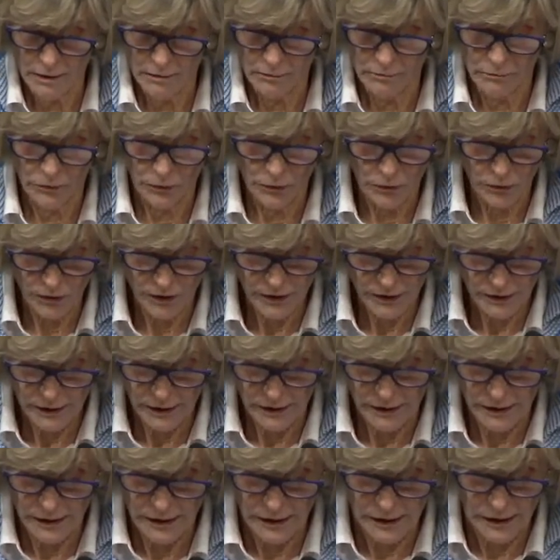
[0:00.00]
More,
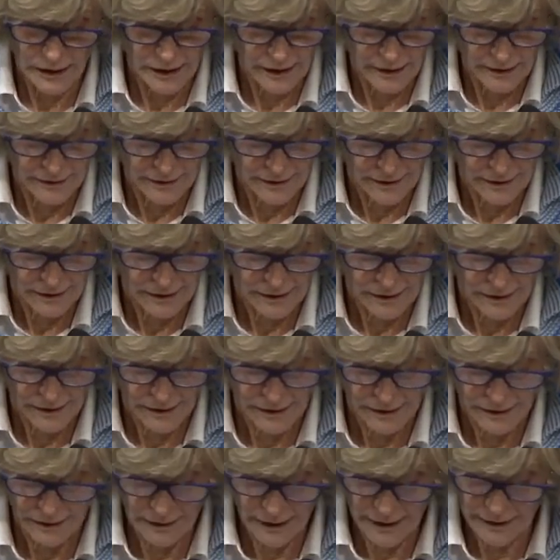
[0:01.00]

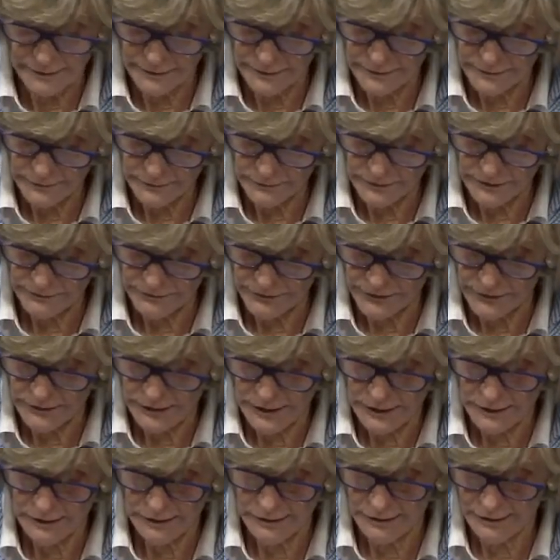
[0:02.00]
I don't know if
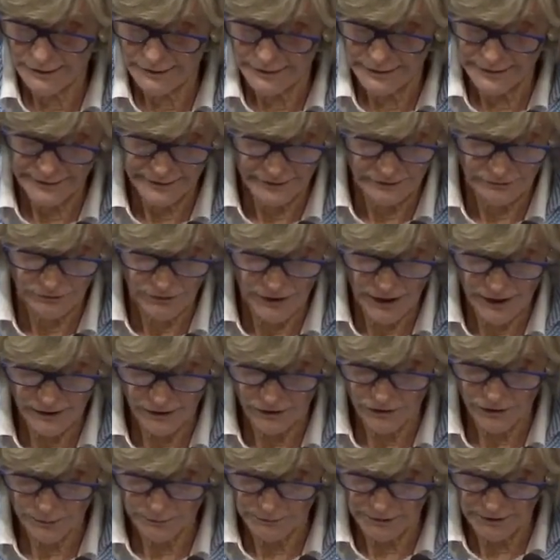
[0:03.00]
this
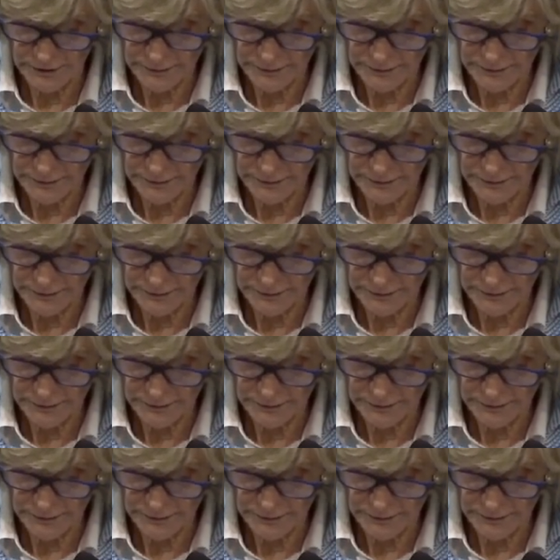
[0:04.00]
follows,